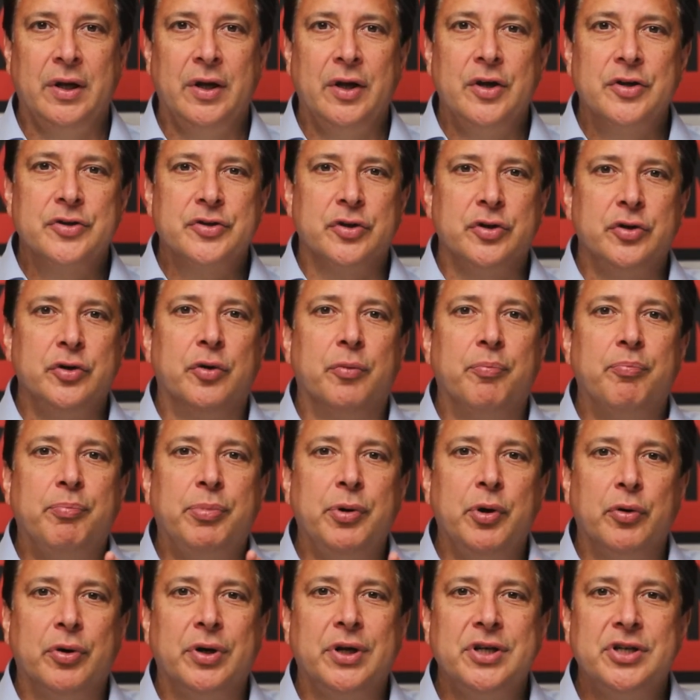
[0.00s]
So you're
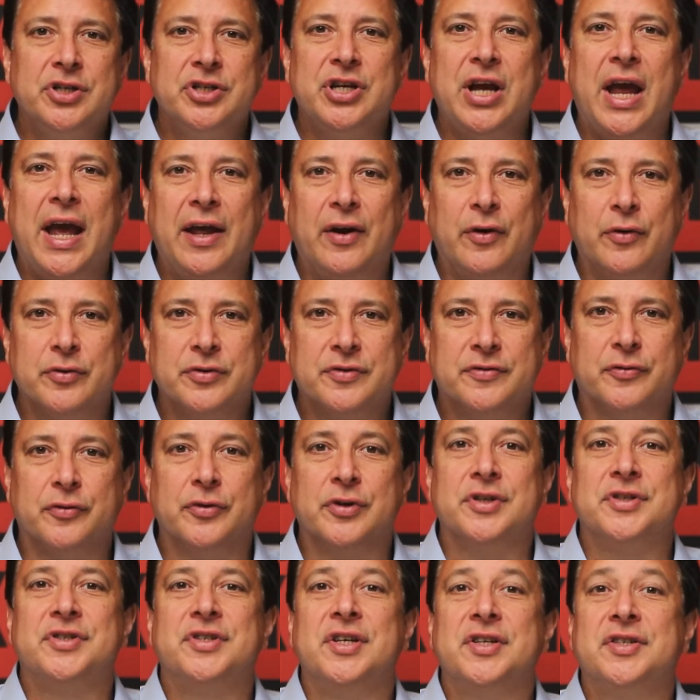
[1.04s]
building channels for
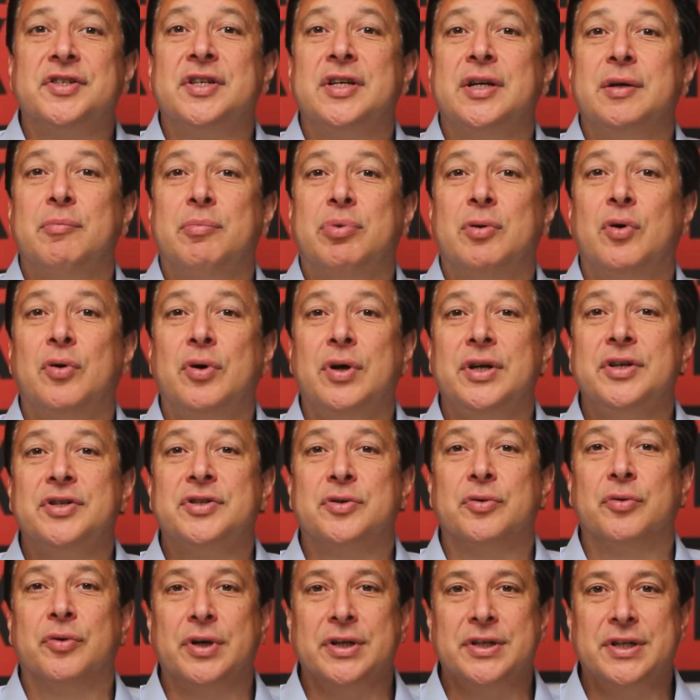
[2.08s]
existing employee
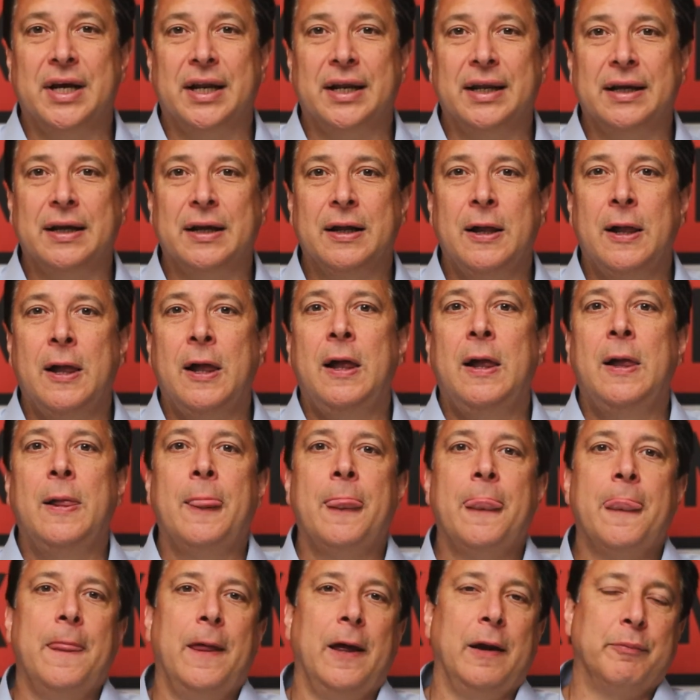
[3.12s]
storytelling
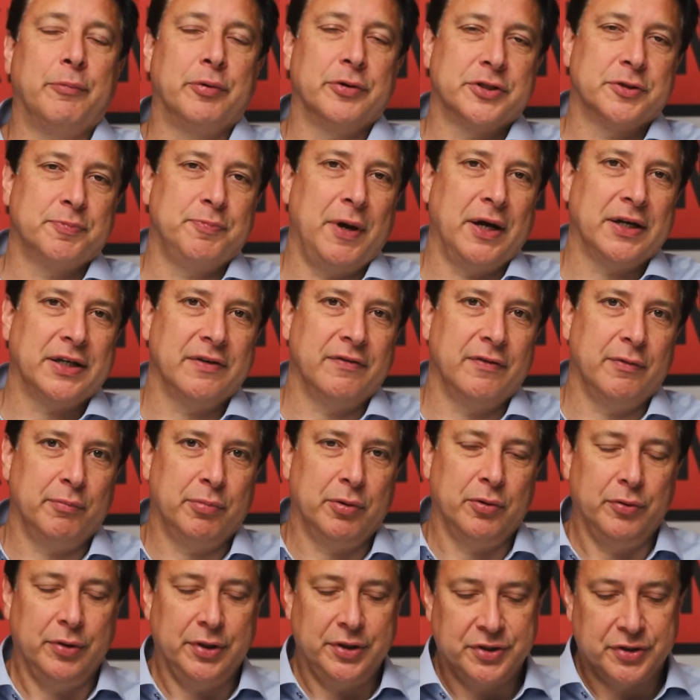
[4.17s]
and prospective
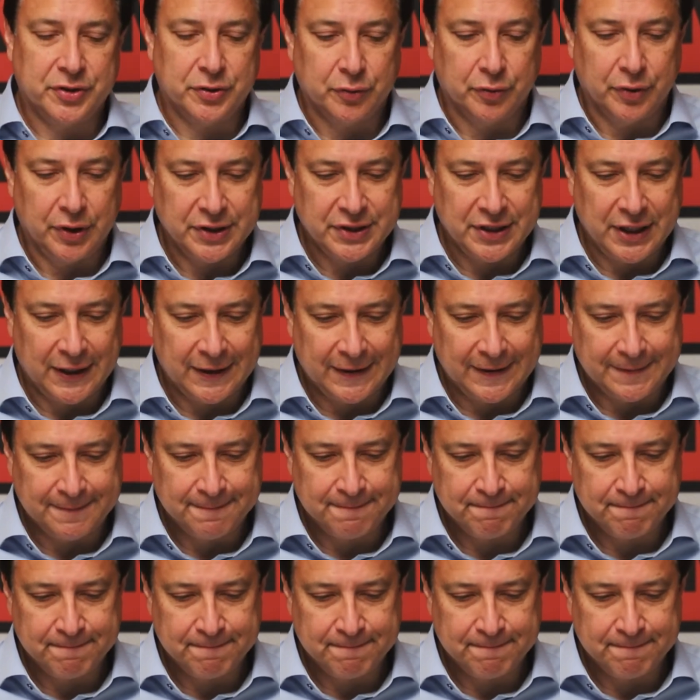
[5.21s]
employee storytelling.